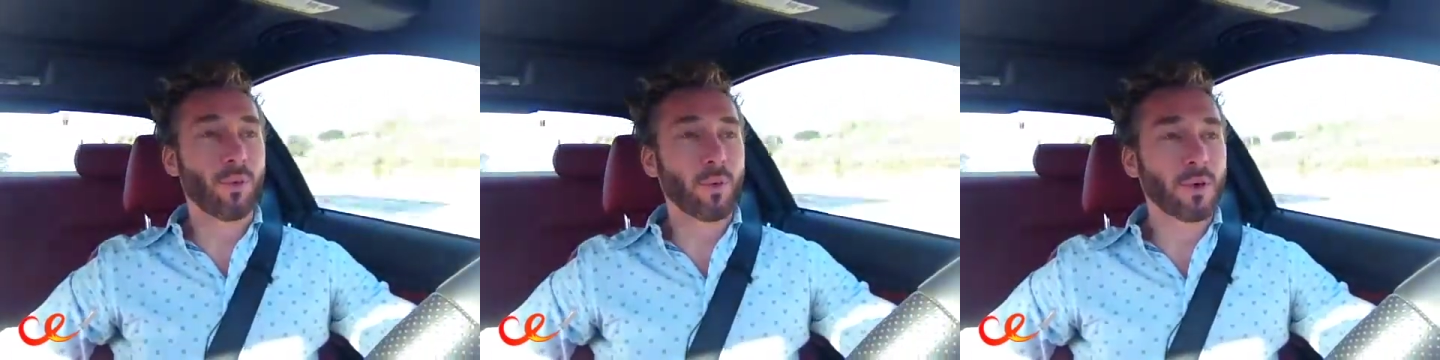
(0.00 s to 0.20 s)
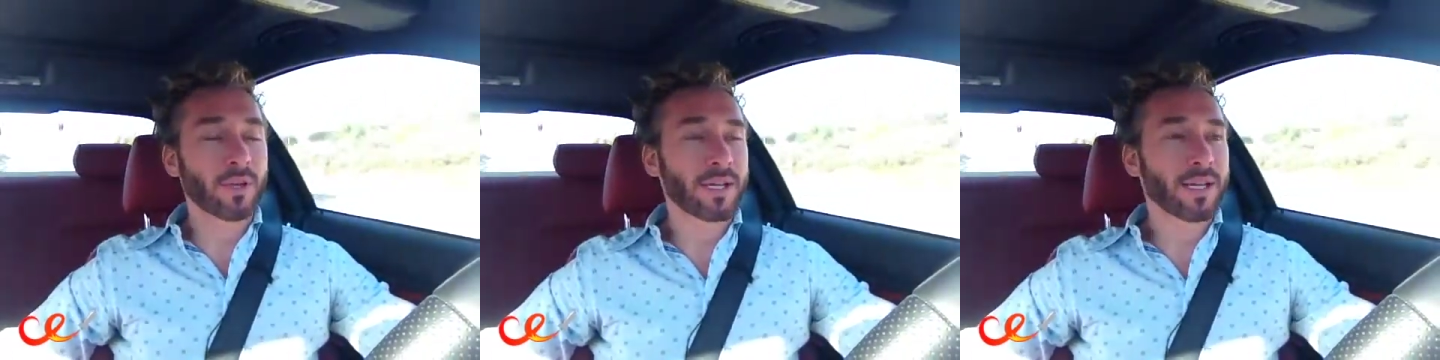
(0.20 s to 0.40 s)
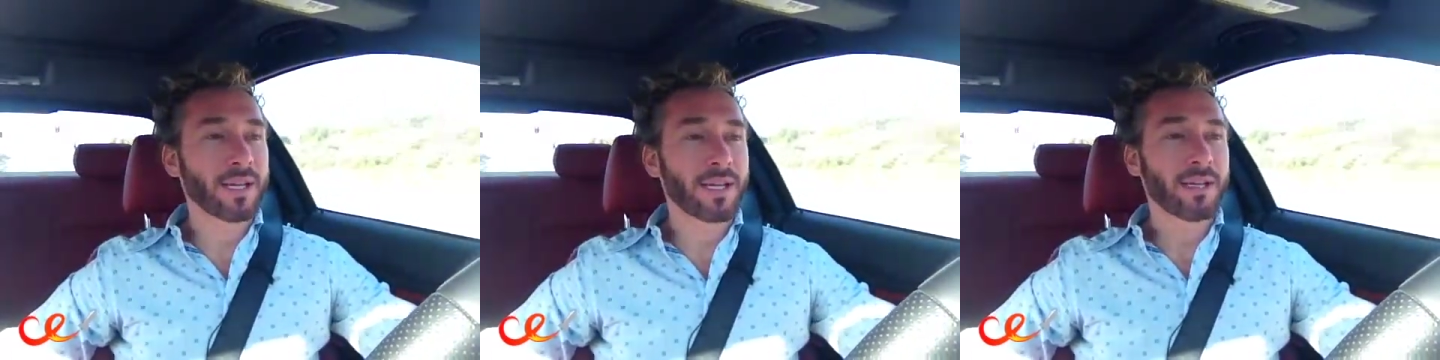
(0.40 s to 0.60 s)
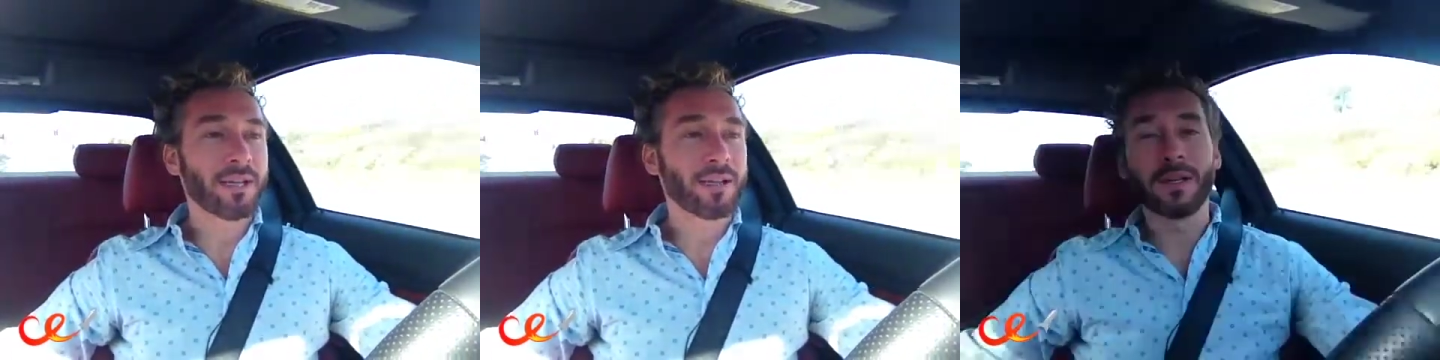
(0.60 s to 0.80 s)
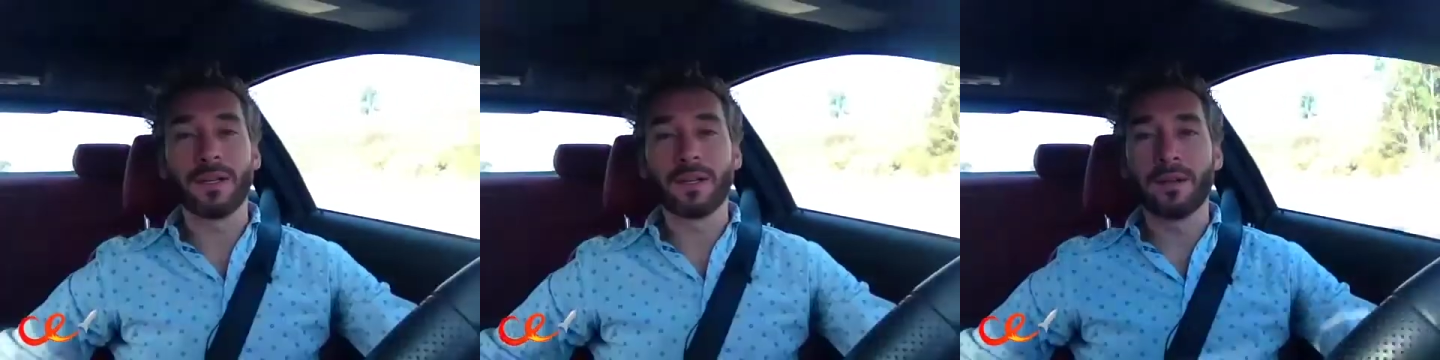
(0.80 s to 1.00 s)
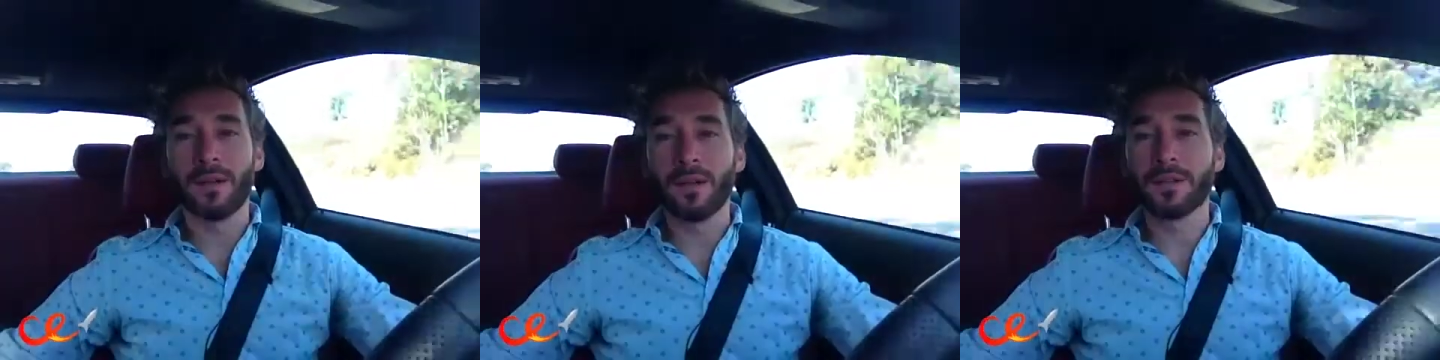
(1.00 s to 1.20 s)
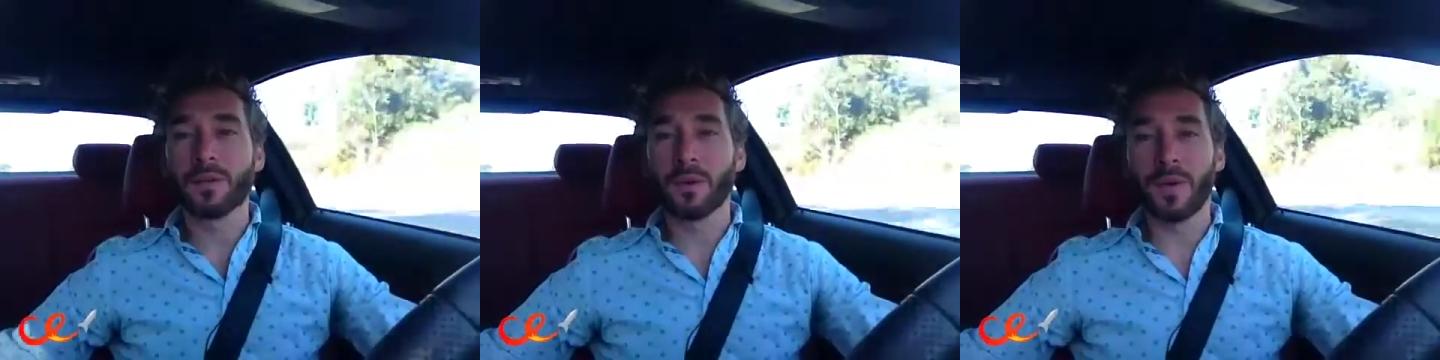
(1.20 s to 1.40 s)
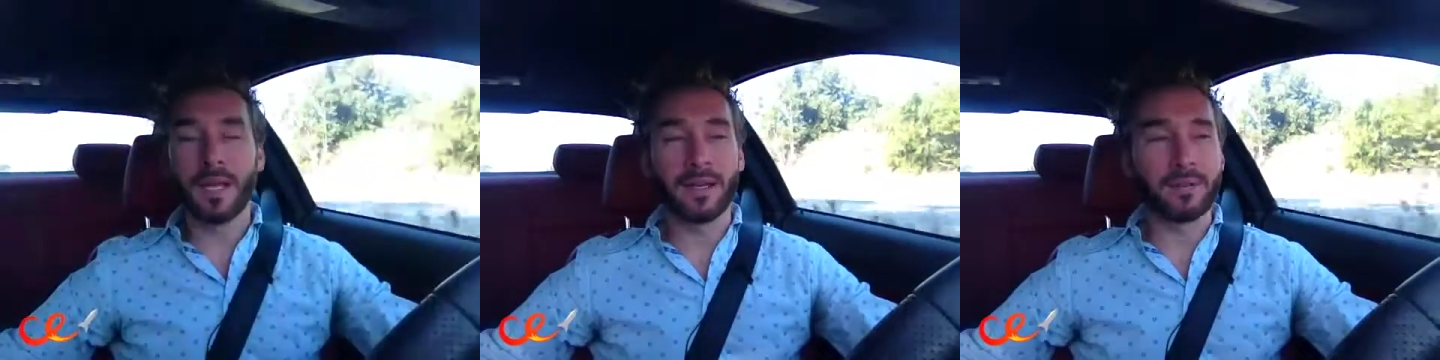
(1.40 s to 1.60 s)
working in all
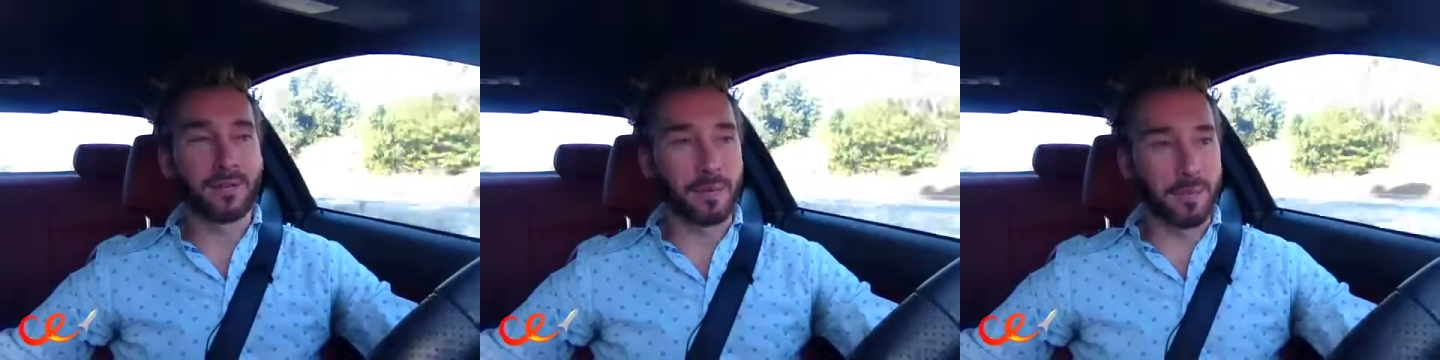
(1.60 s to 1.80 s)
creative